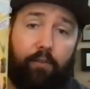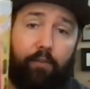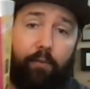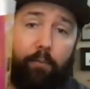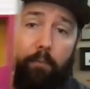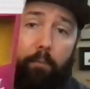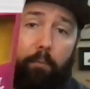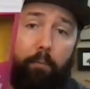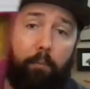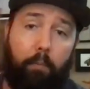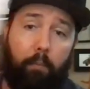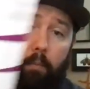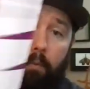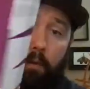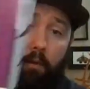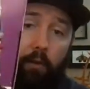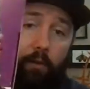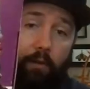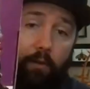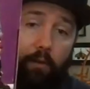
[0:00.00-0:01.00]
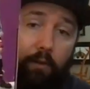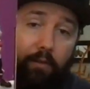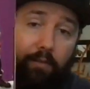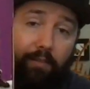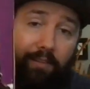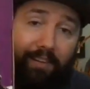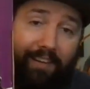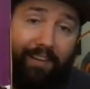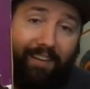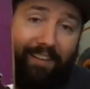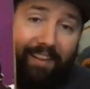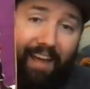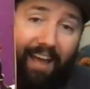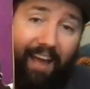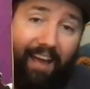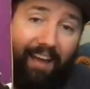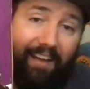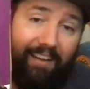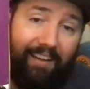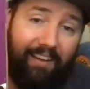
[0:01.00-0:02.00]
some look at
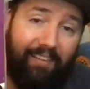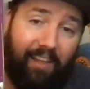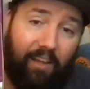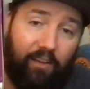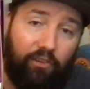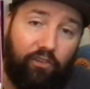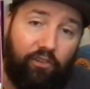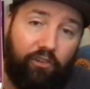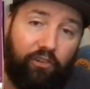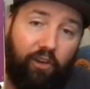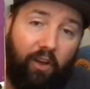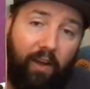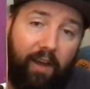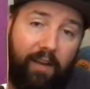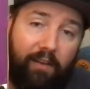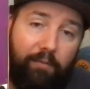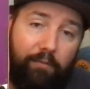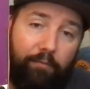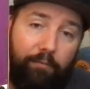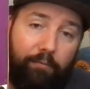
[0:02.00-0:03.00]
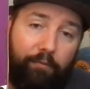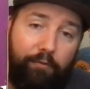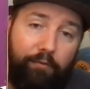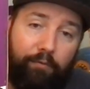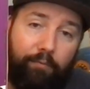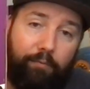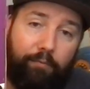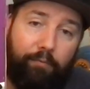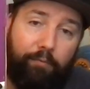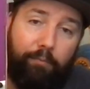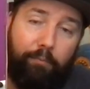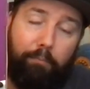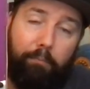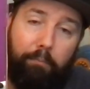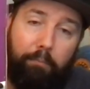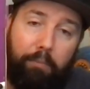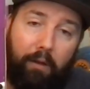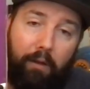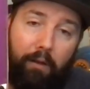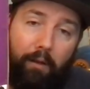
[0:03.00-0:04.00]
that, look at that giant
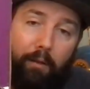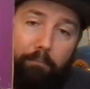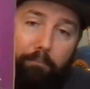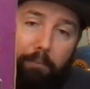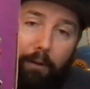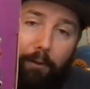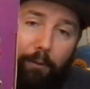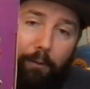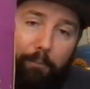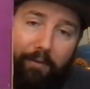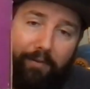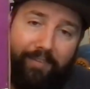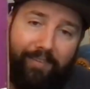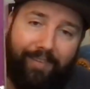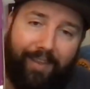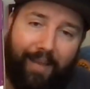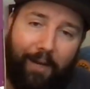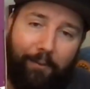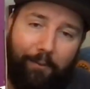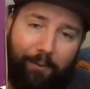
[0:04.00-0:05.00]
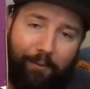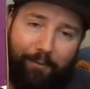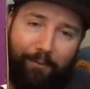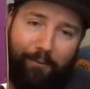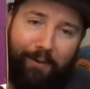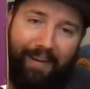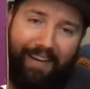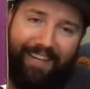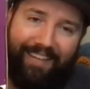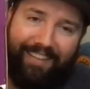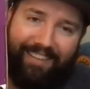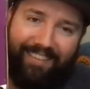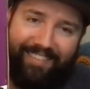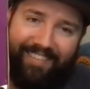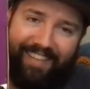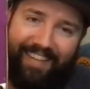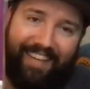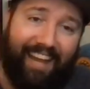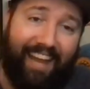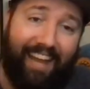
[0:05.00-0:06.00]
bulbous thing with
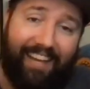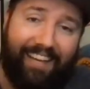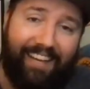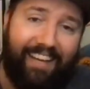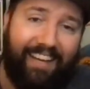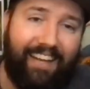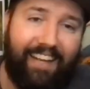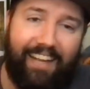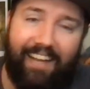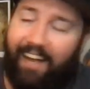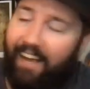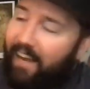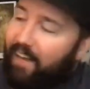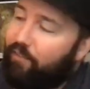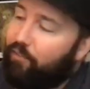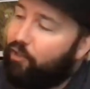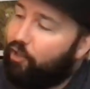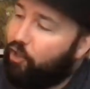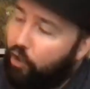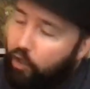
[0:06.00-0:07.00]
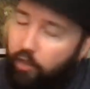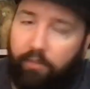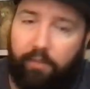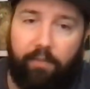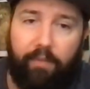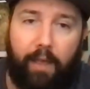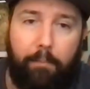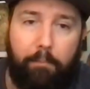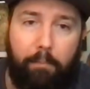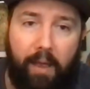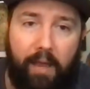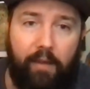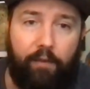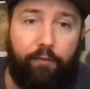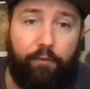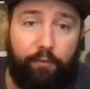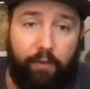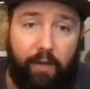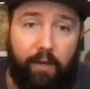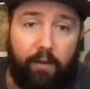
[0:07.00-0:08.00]
wings. Again, it's good that they make
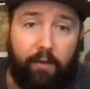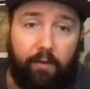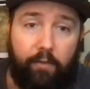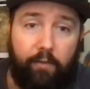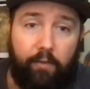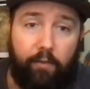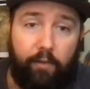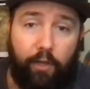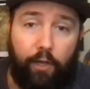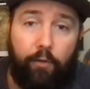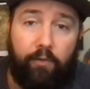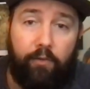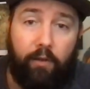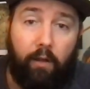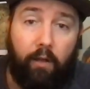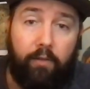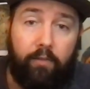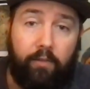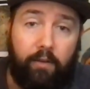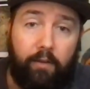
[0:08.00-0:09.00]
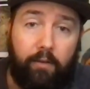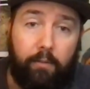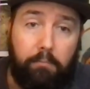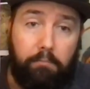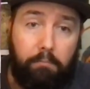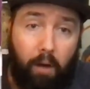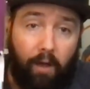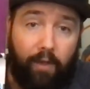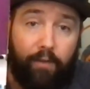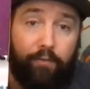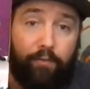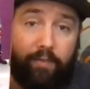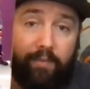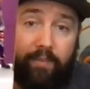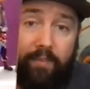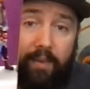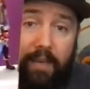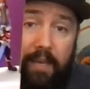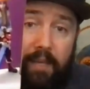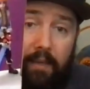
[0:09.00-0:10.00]
figures utilizing my
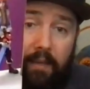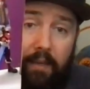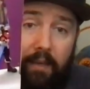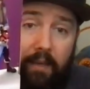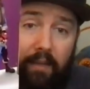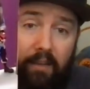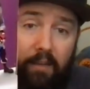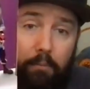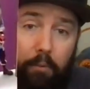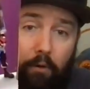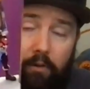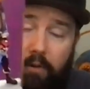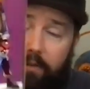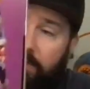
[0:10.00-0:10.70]
physique in the body